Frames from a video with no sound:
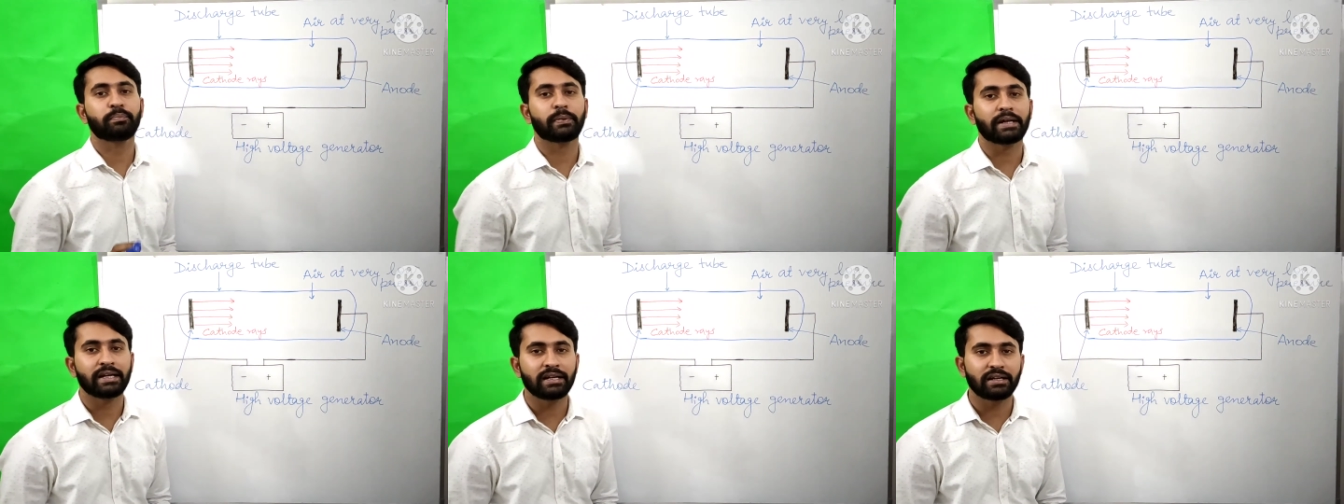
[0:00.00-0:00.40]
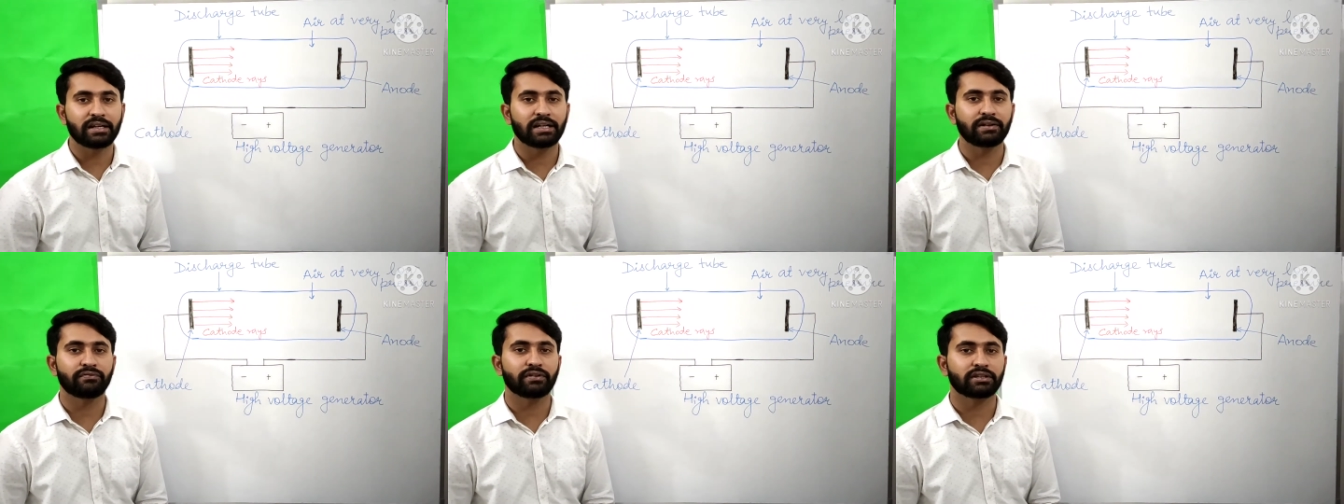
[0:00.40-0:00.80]

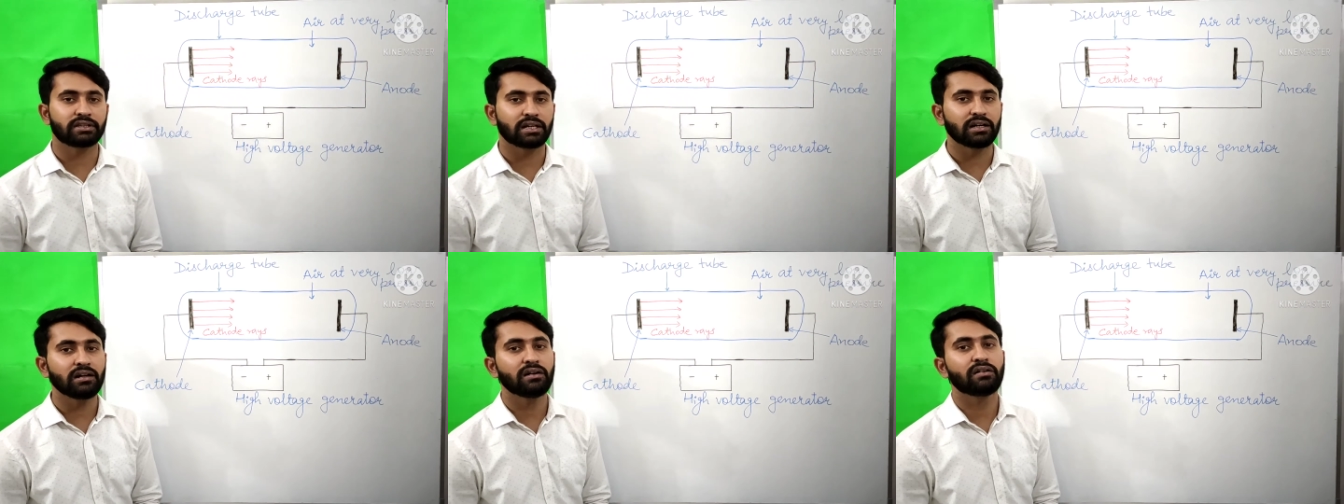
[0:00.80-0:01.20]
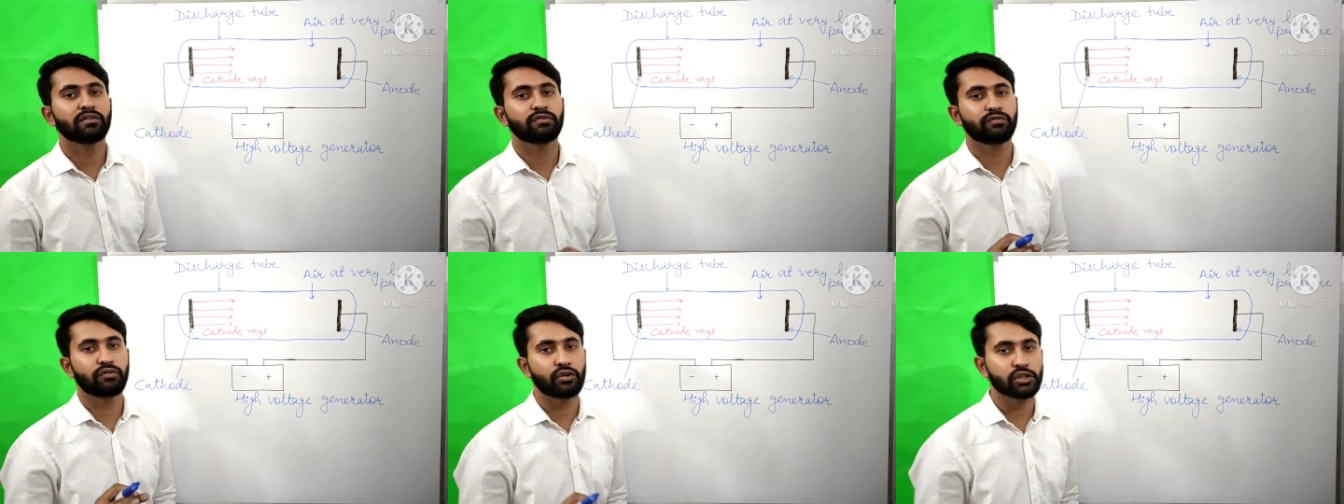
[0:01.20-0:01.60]
painted with the
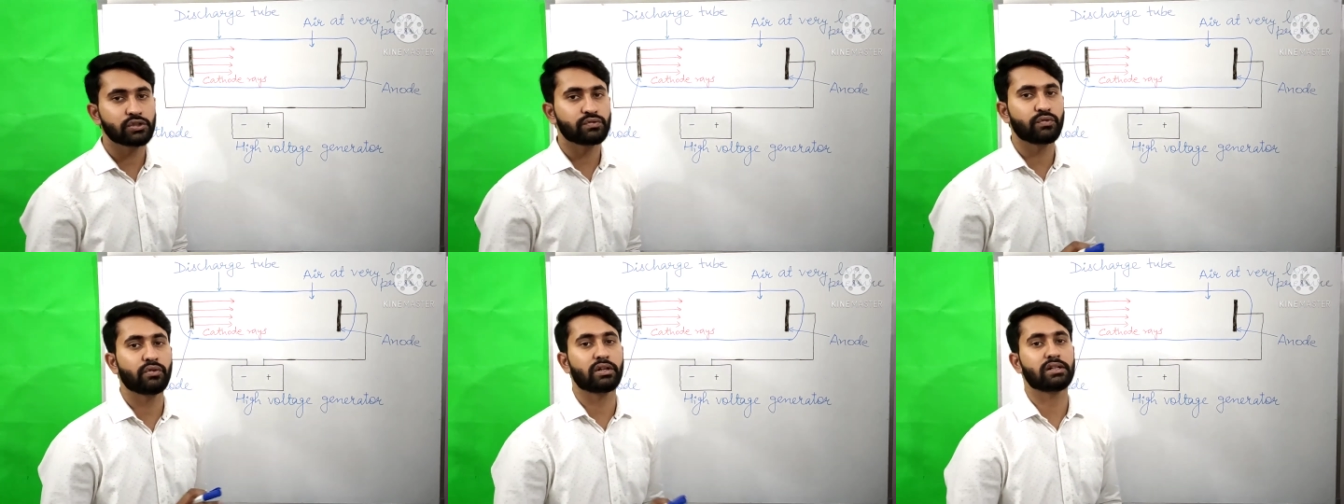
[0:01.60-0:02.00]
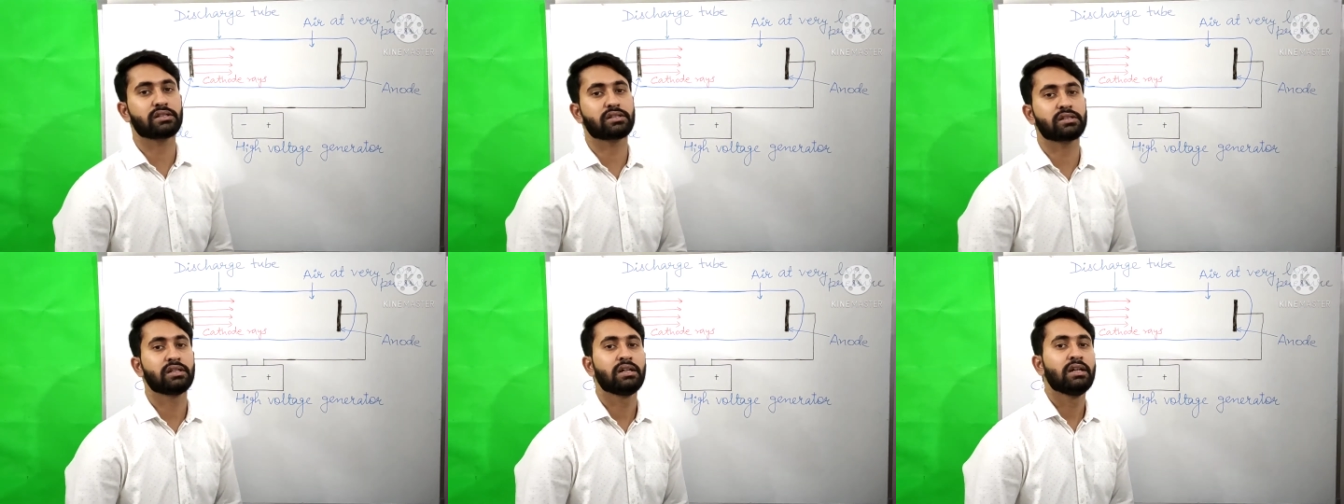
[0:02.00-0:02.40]

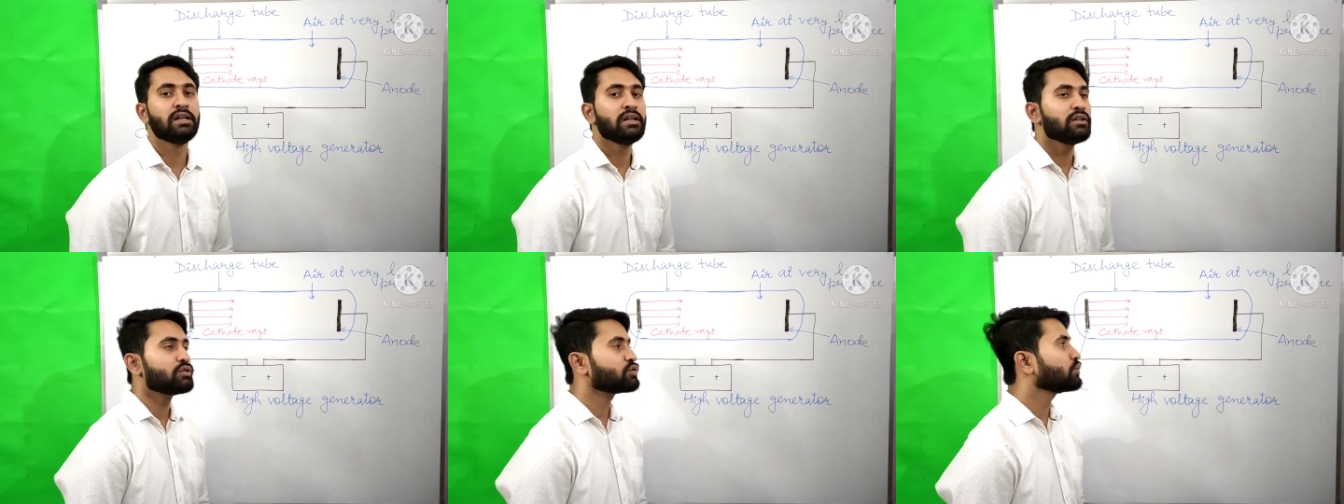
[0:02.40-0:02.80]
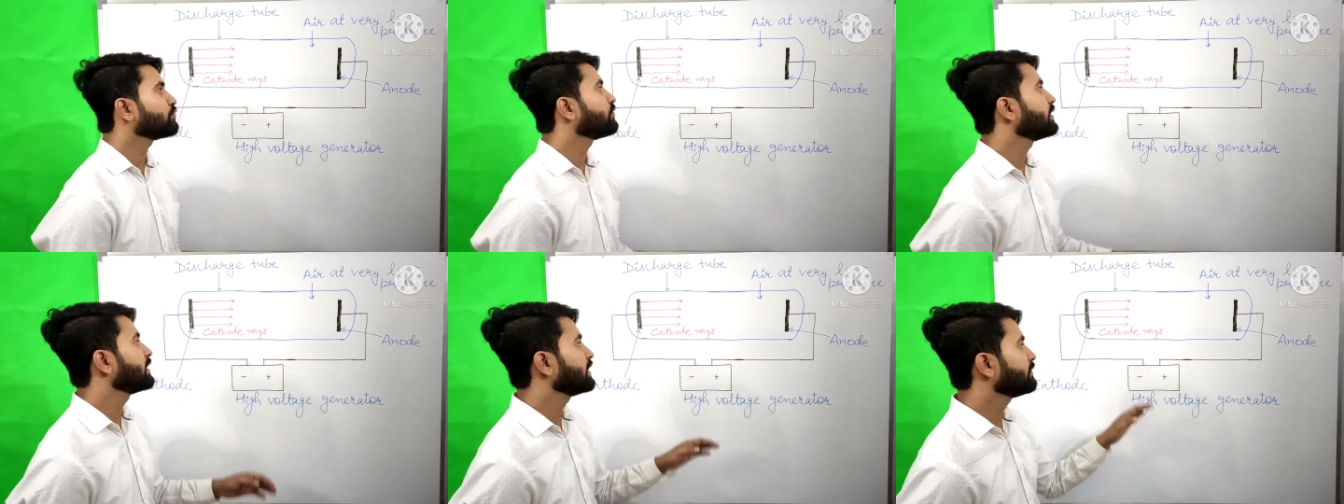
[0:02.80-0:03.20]
phosphorus. So
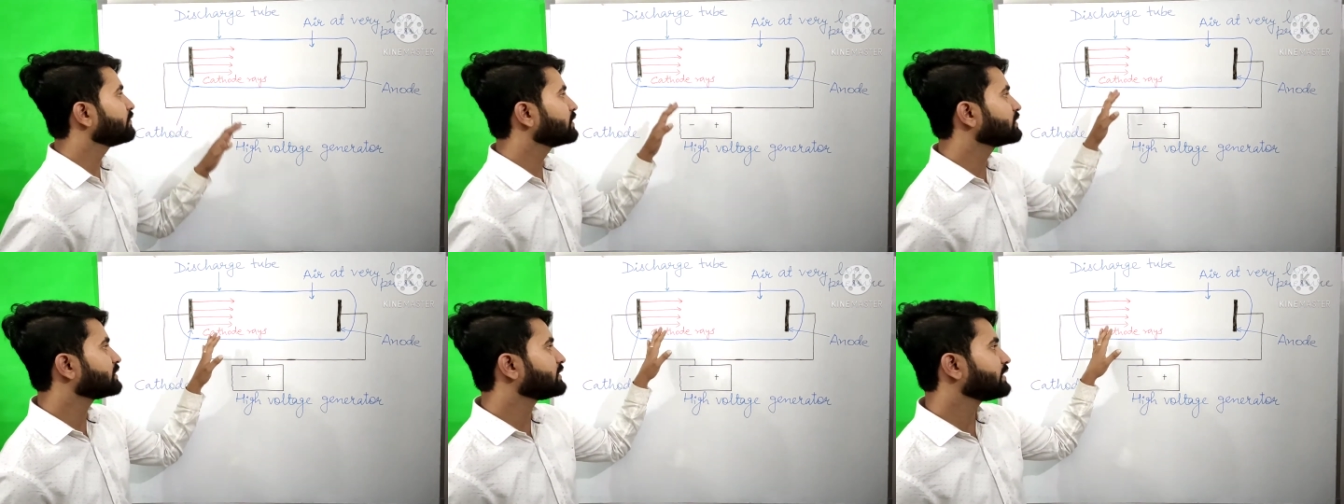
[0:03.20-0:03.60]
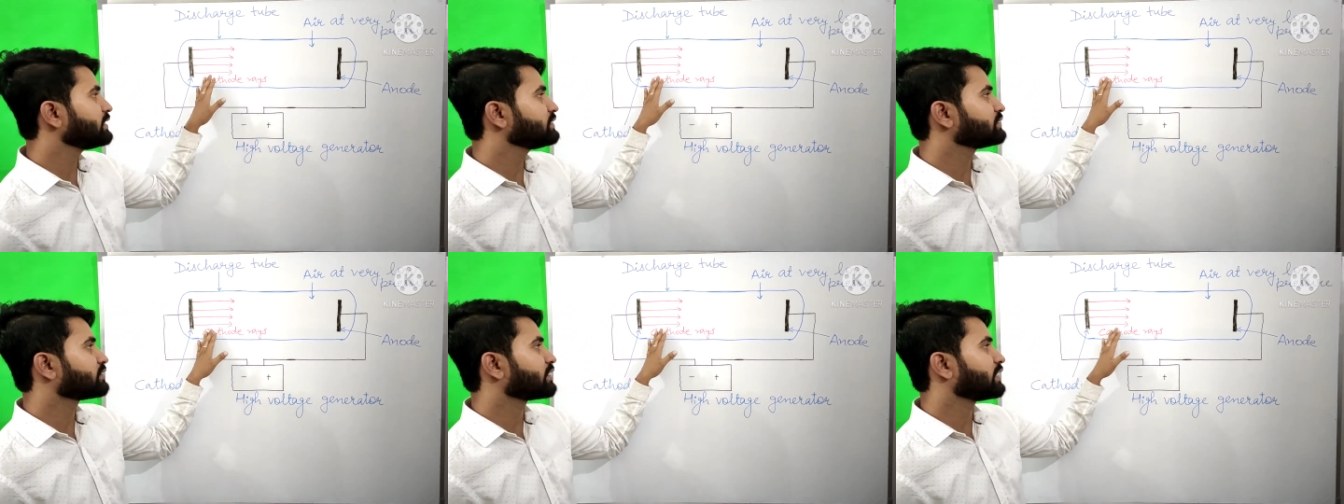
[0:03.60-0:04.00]
whenever
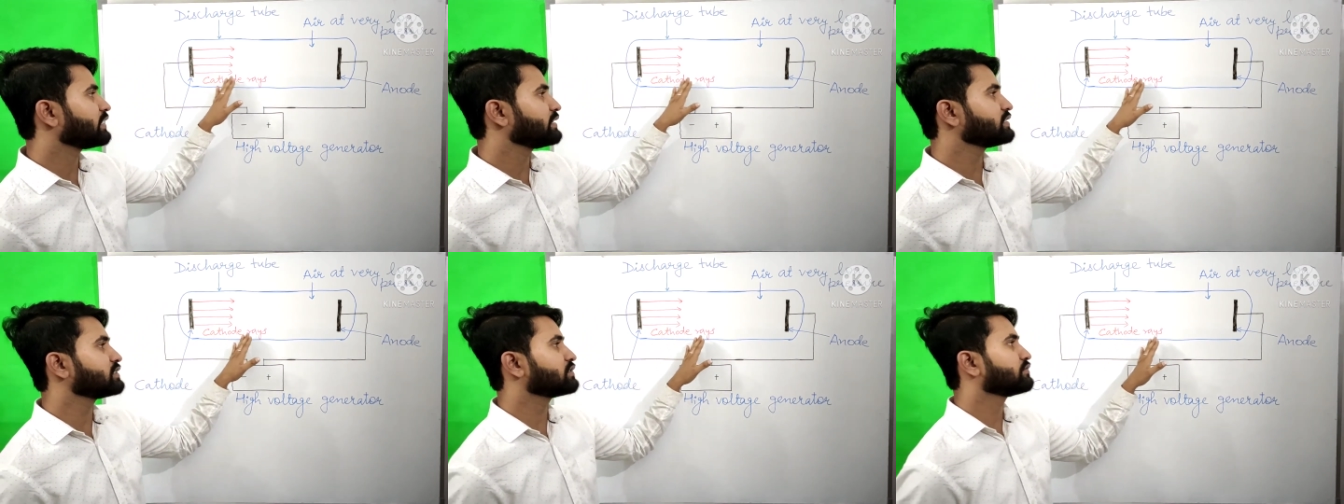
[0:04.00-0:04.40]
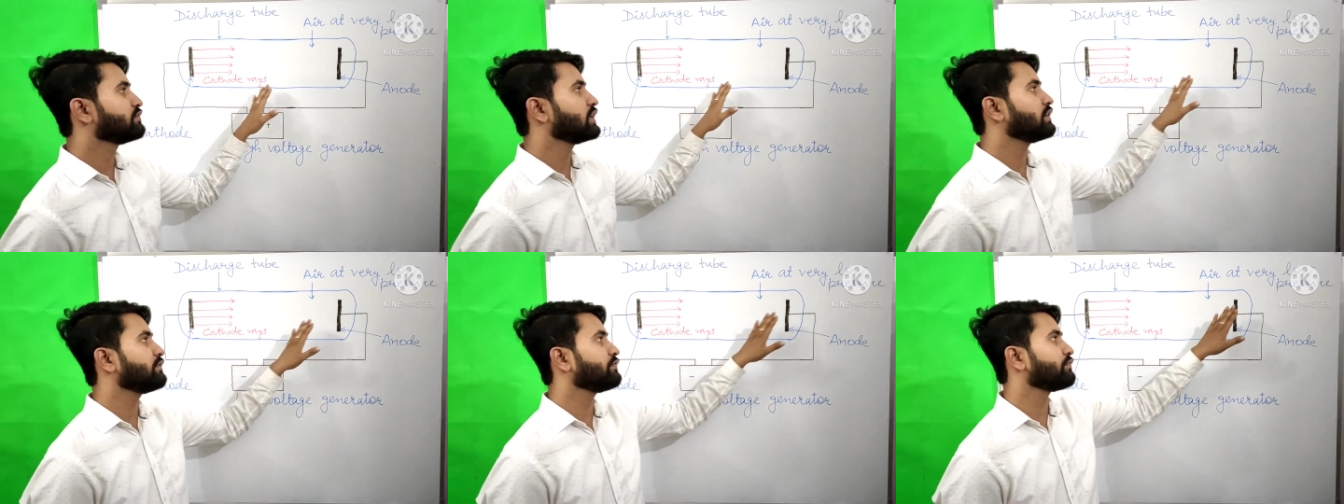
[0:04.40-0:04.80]
these rays
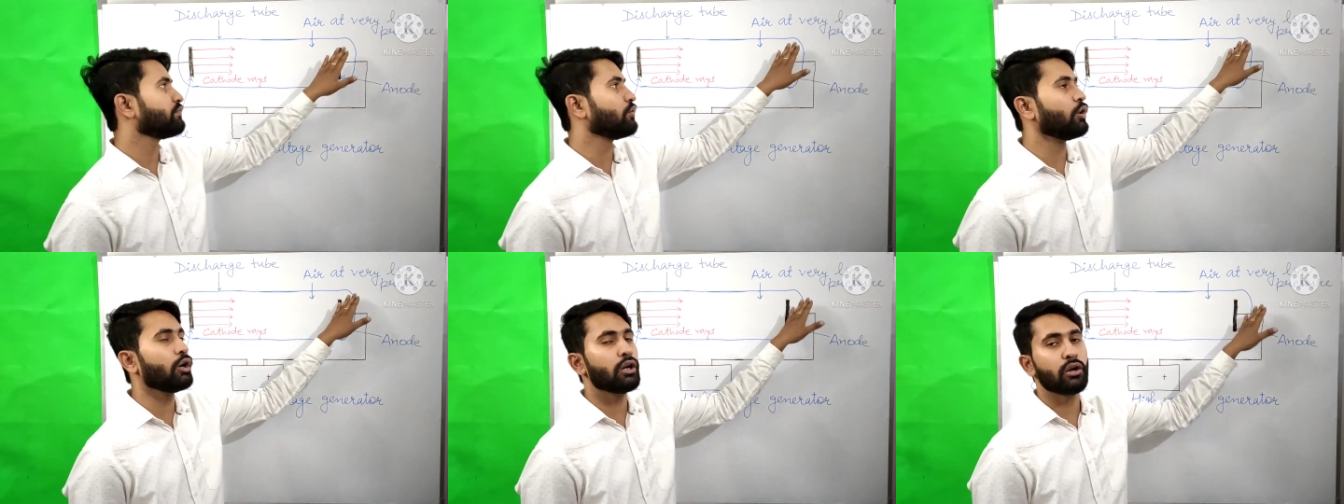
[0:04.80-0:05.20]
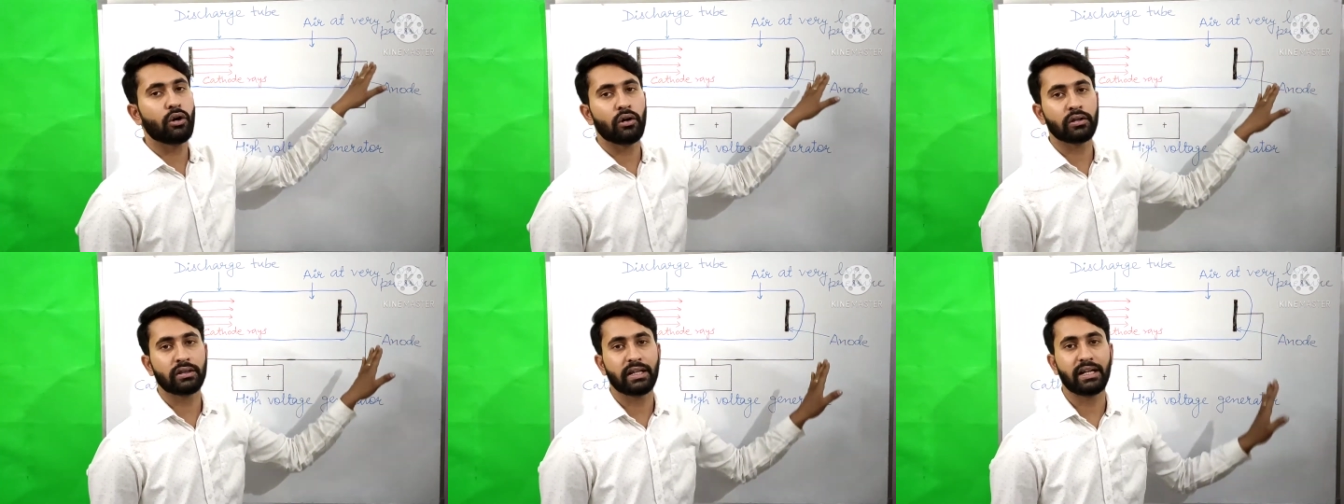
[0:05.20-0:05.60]
will fall
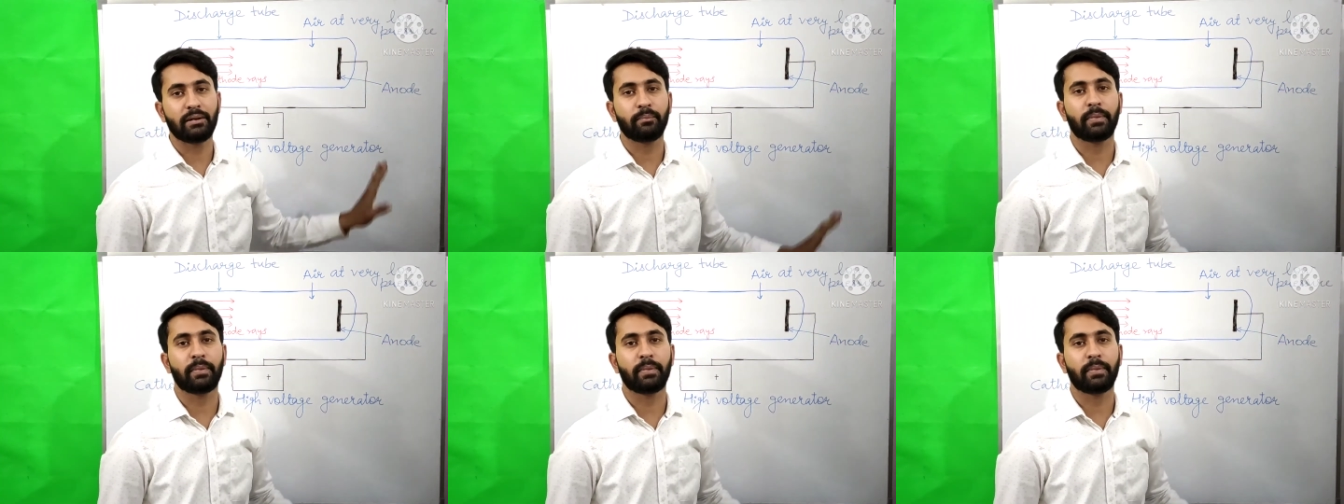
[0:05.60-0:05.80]
on that